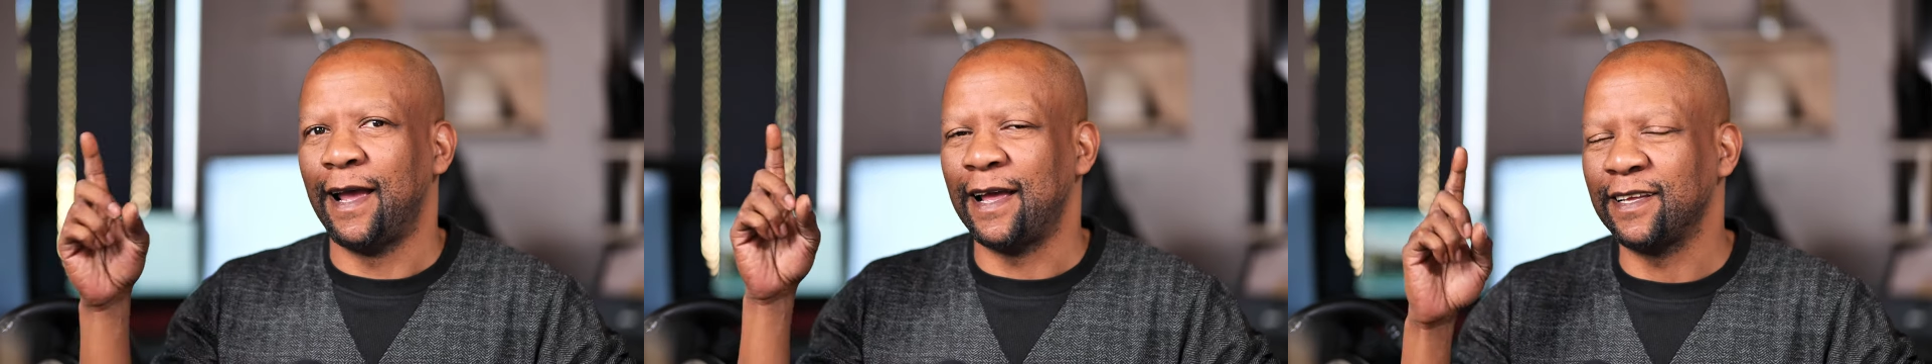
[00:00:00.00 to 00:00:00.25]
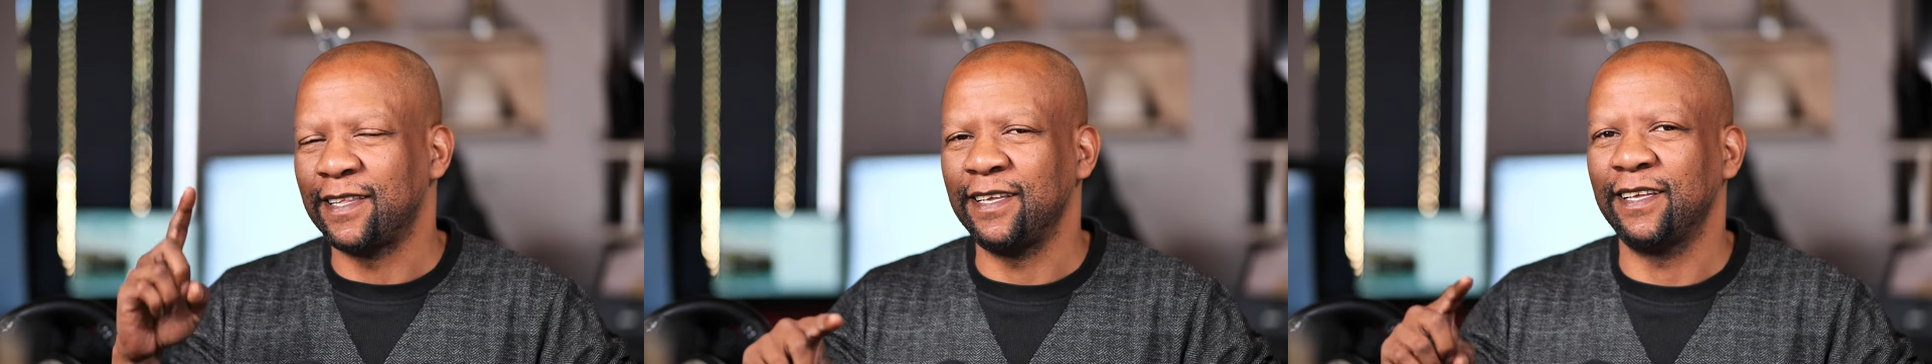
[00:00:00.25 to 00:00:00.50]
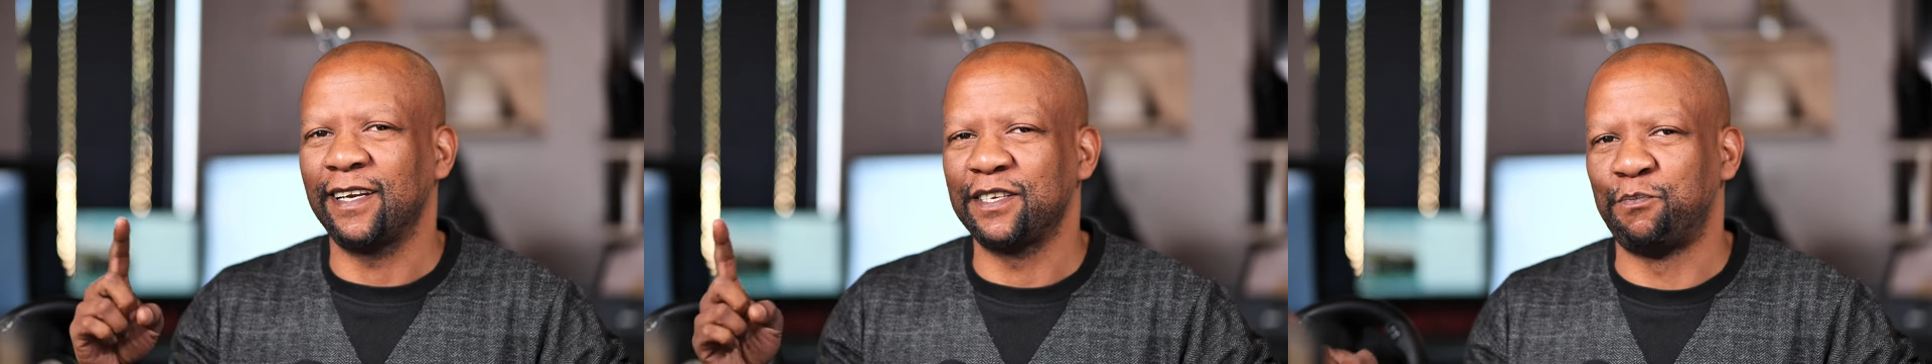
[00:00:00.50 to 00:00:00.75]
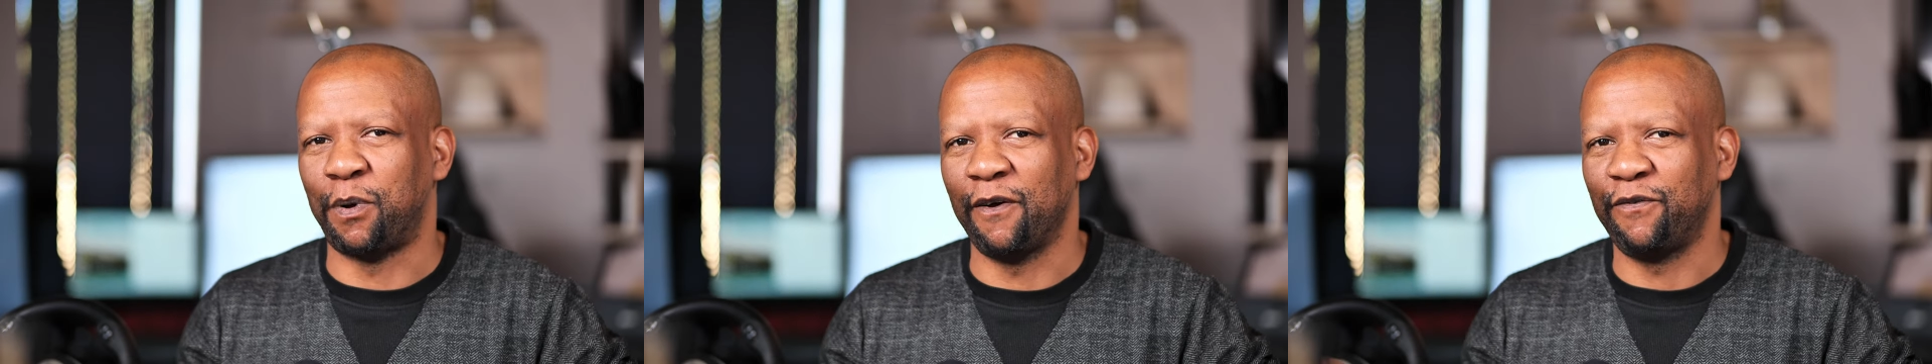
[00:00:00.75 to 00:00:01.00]
and the thing that
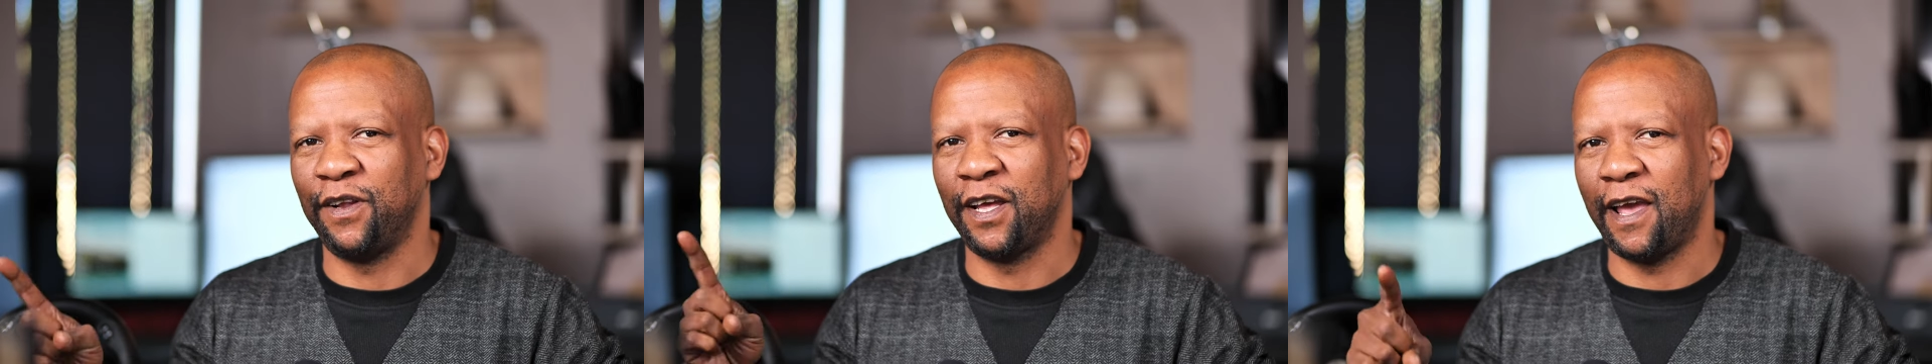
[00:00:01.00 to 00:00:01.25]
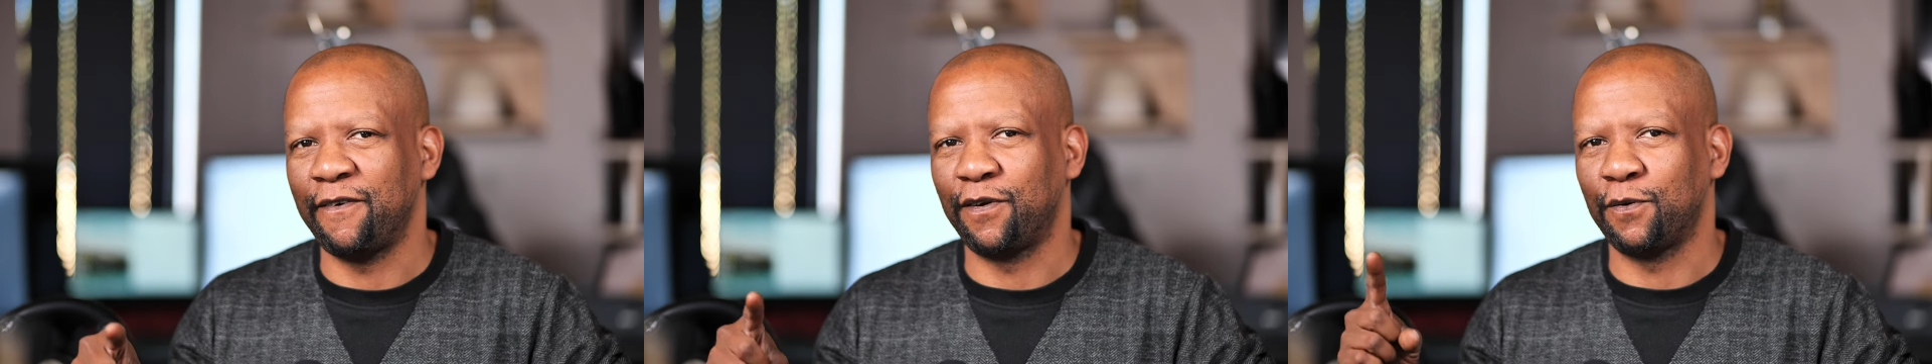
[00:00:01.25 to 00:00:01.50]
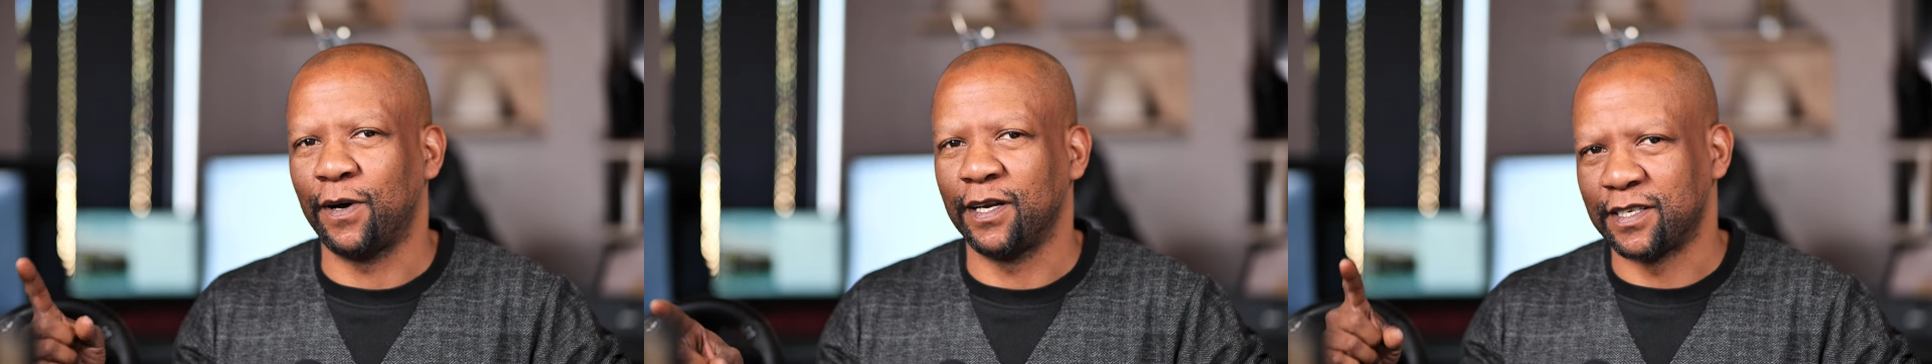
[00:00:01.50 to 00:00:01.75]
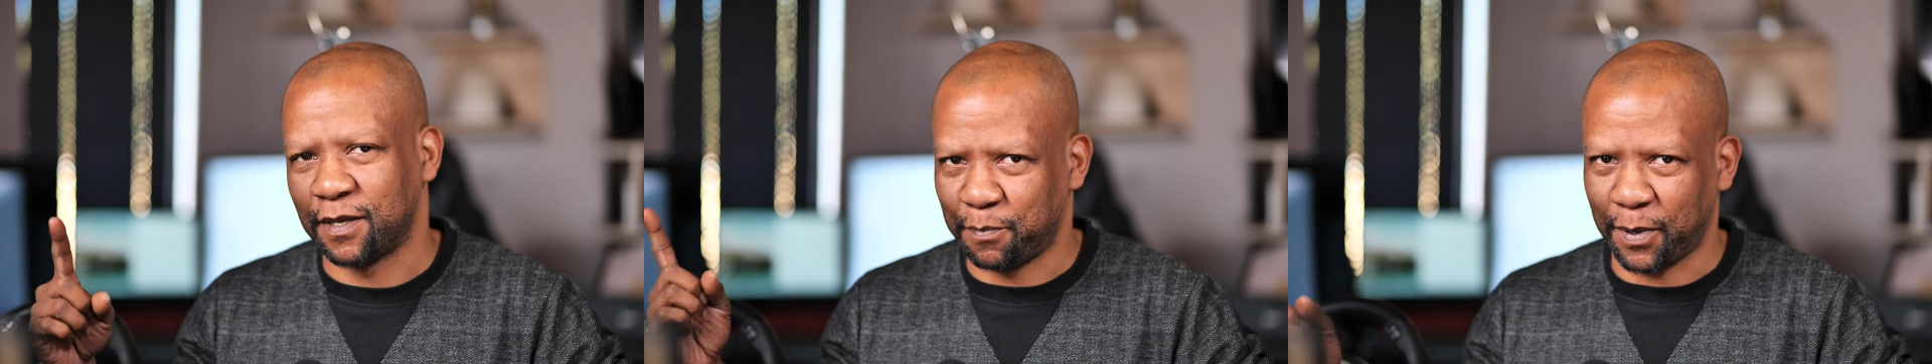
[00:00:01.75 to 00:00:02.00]
is baffling everyone
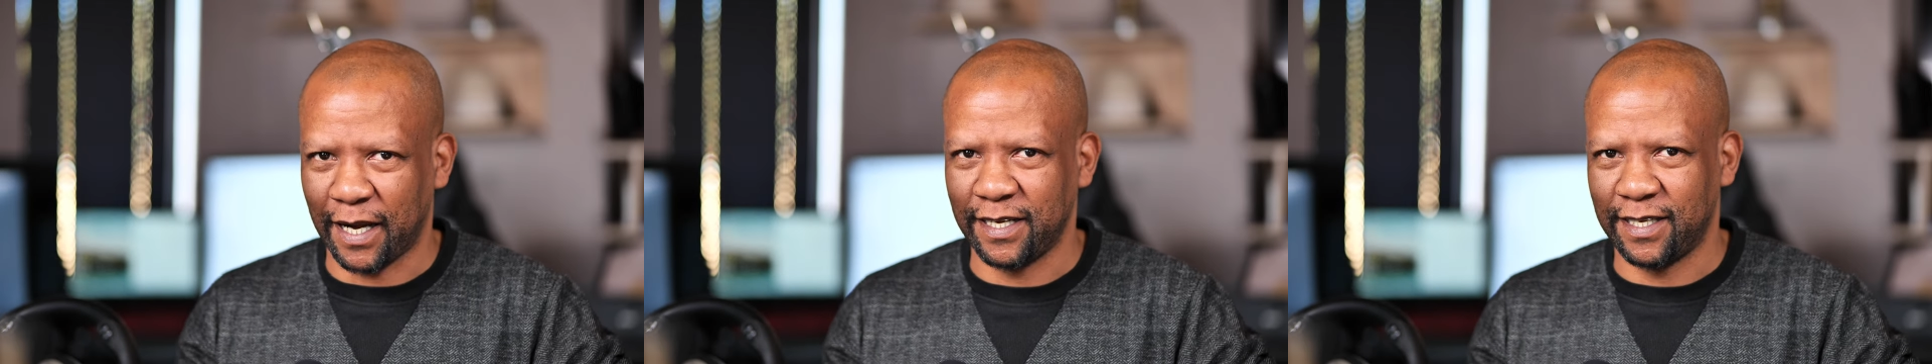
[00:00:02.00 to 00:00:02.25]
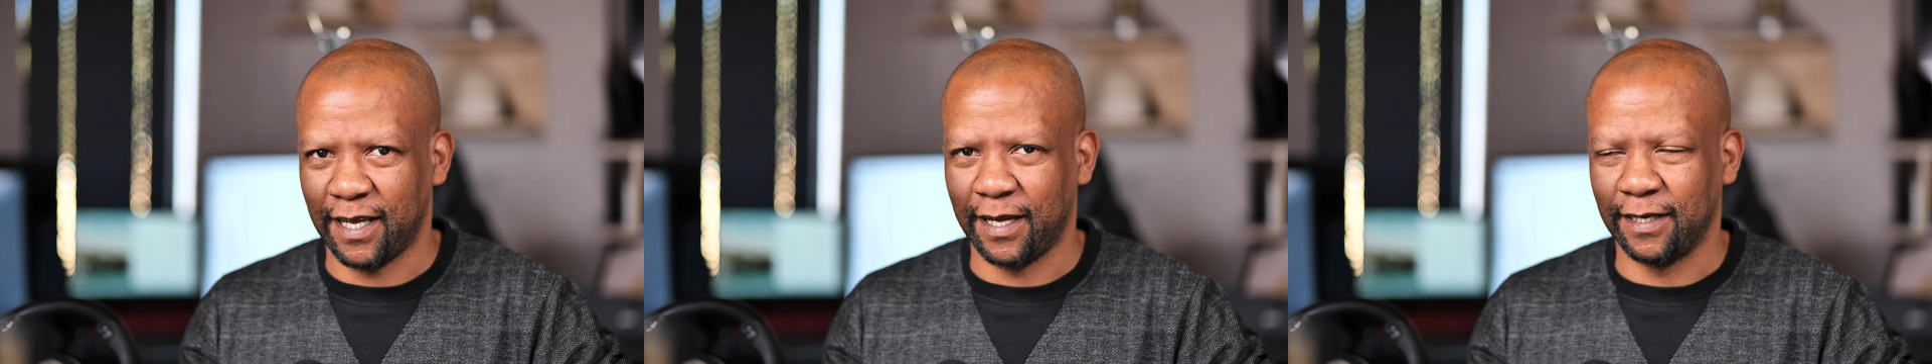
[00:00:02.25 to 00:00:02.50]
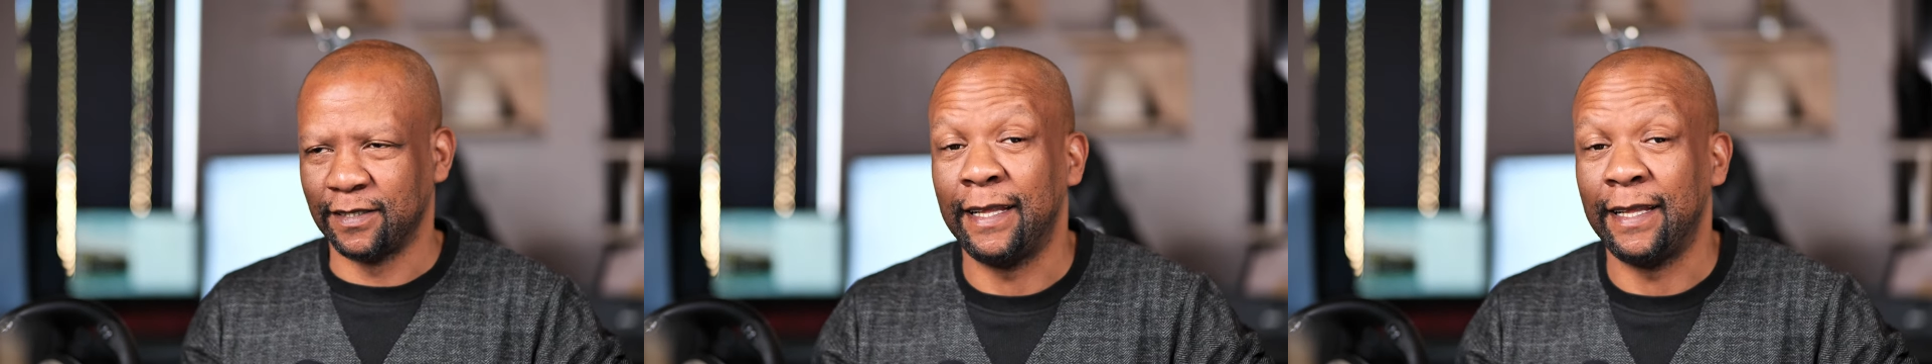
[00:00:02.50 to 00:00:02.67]
is the price tag.